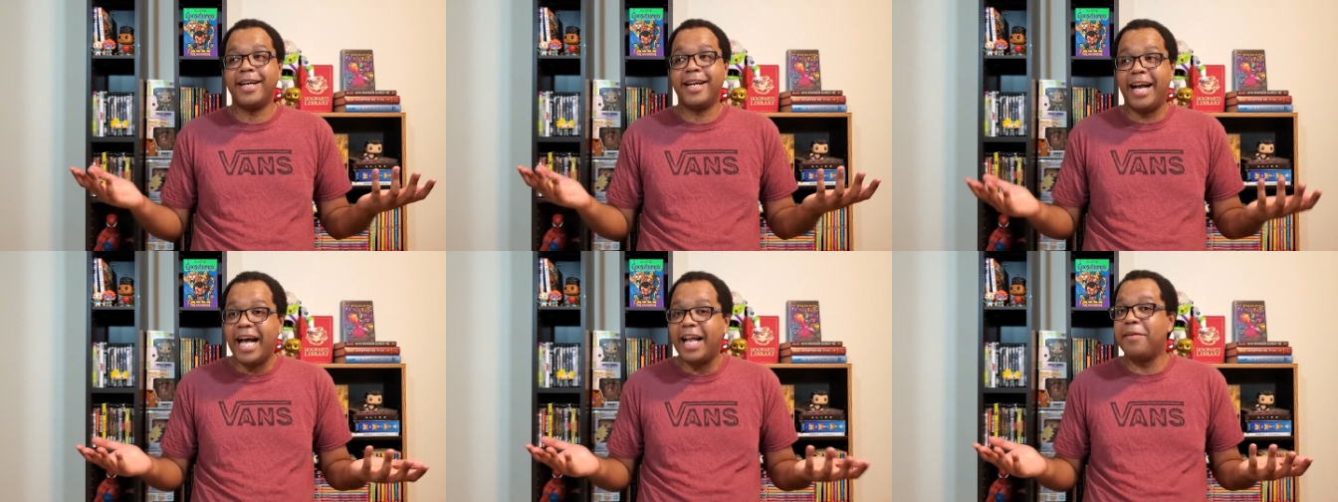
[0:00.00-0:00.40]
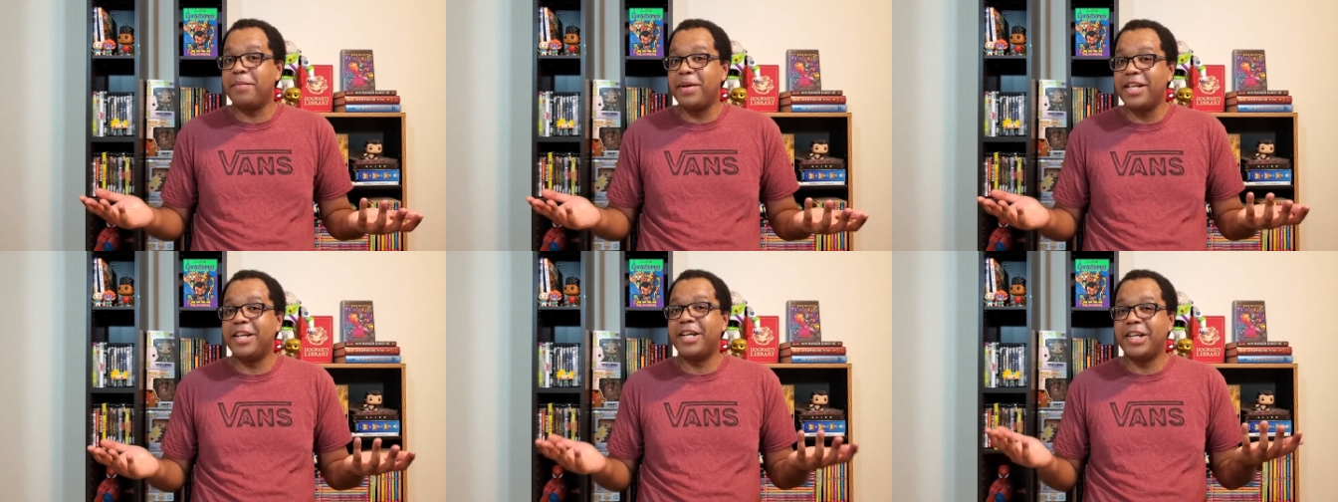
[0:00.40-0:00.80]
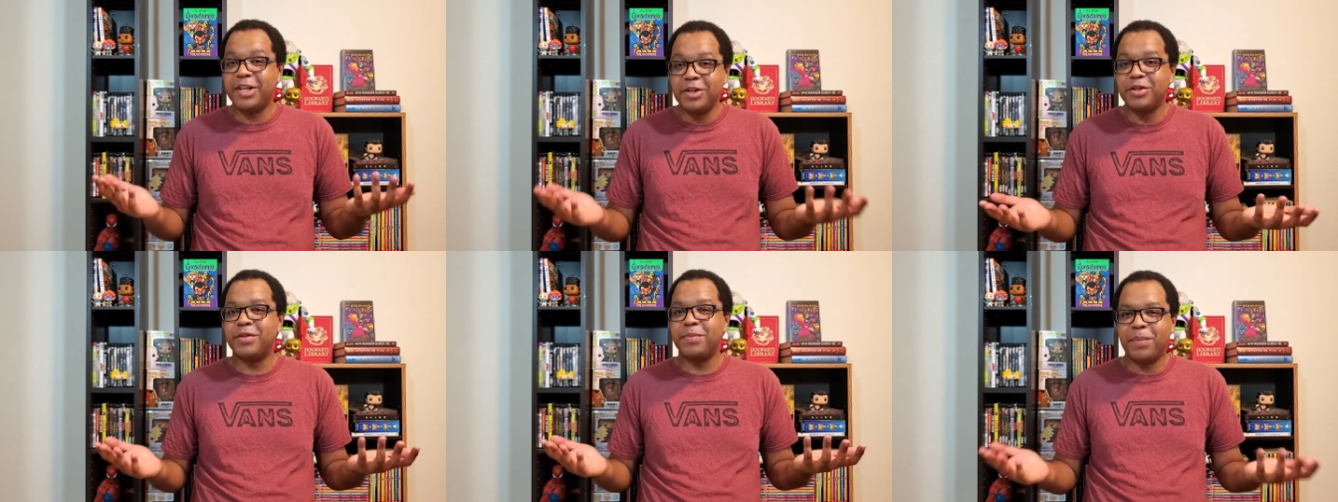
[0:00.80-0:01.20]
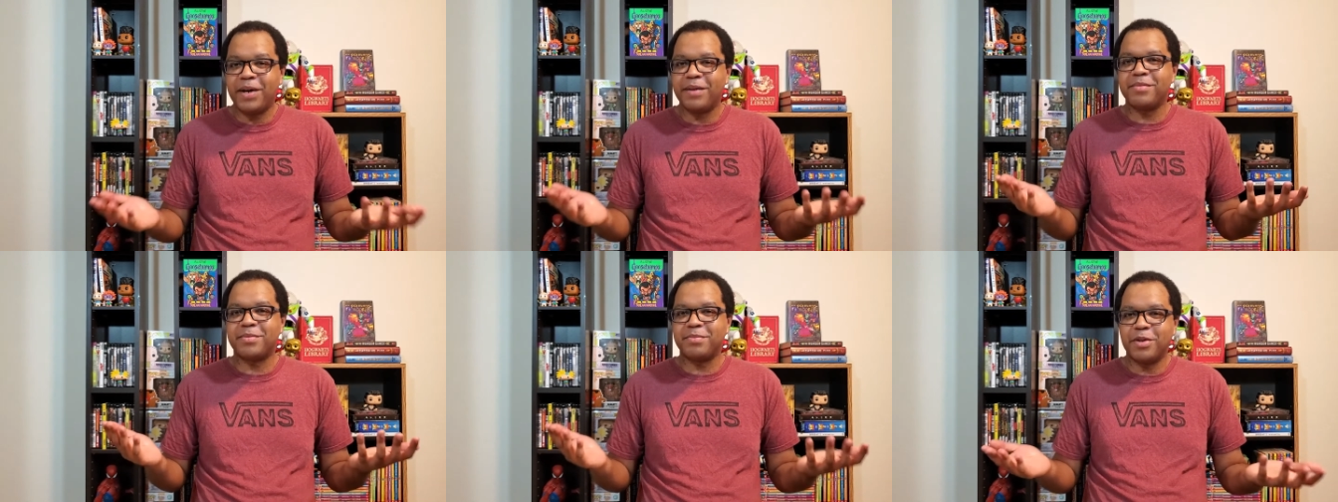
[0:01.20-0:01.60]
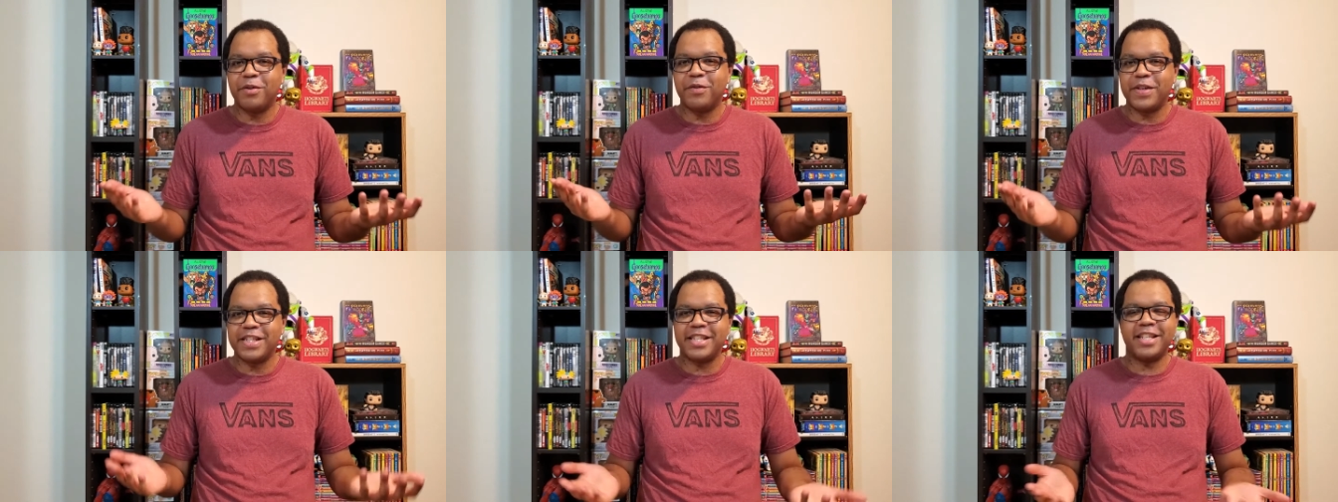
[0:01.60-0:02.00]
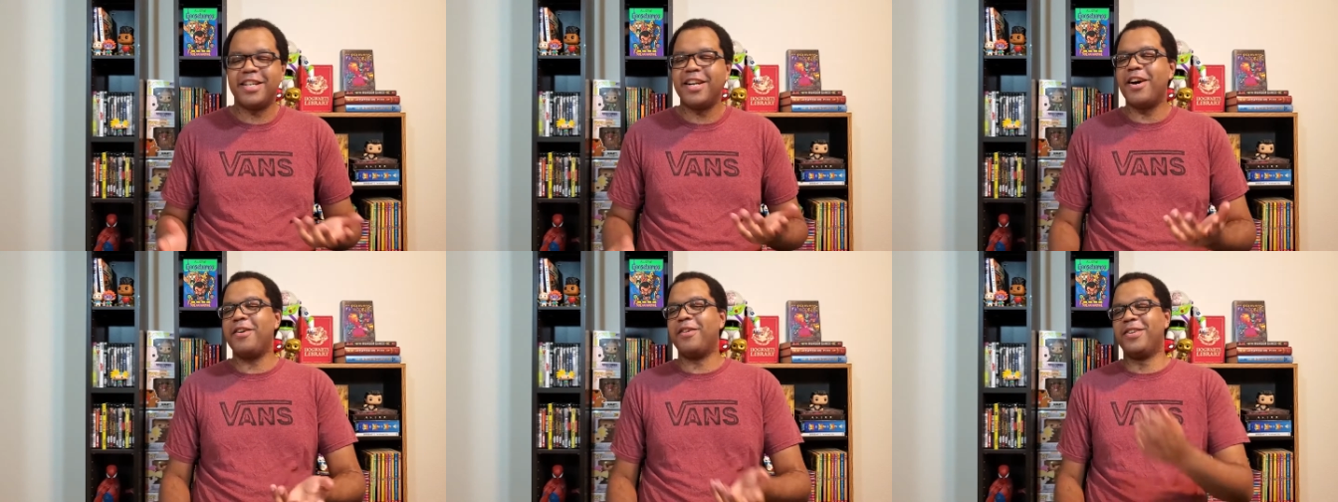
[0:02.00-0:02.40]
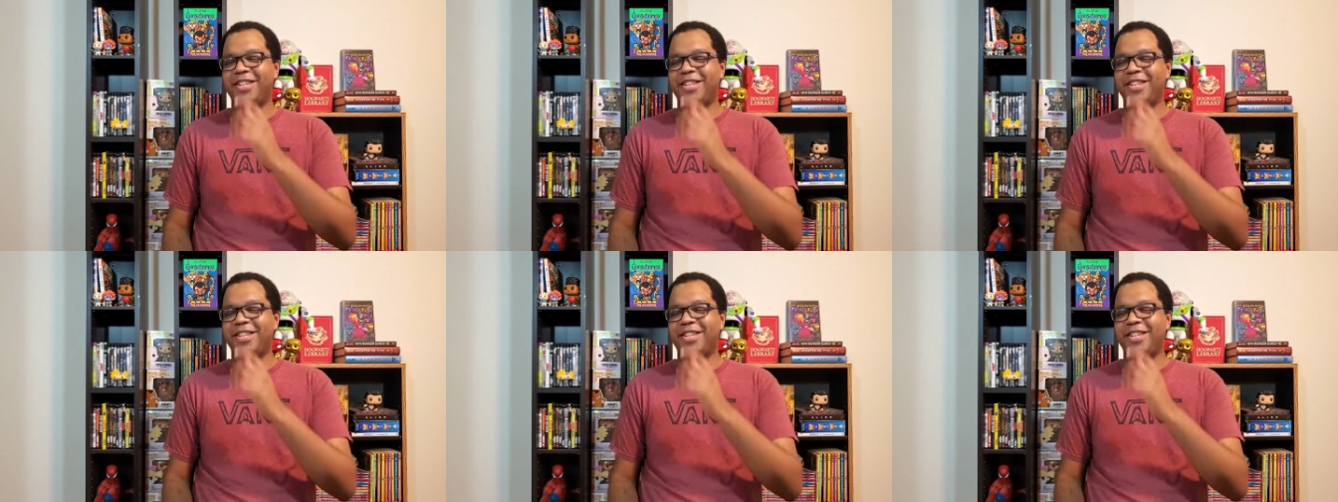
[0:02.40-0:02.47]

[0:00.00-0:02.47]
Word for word: Gotta be the Goosebumps movies, you know?